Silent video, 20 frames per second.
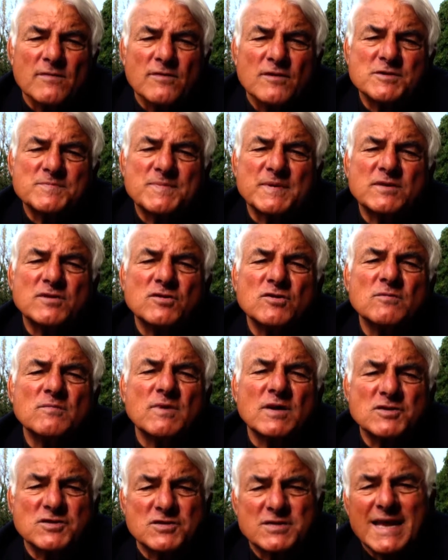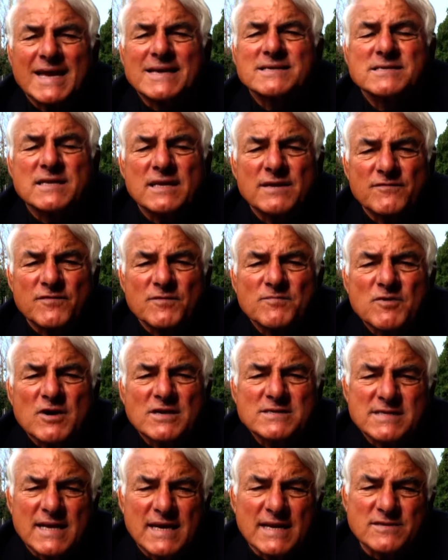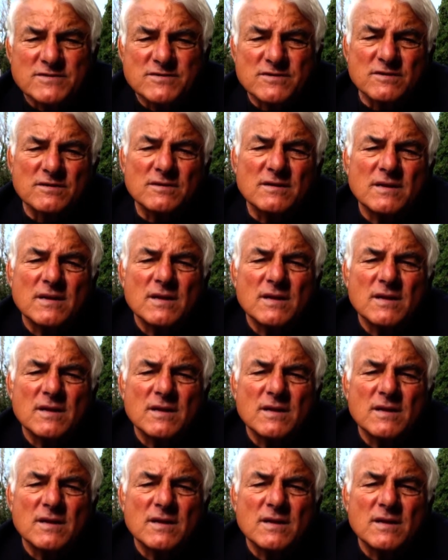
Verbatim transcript: There's been too much testing for breast cancer.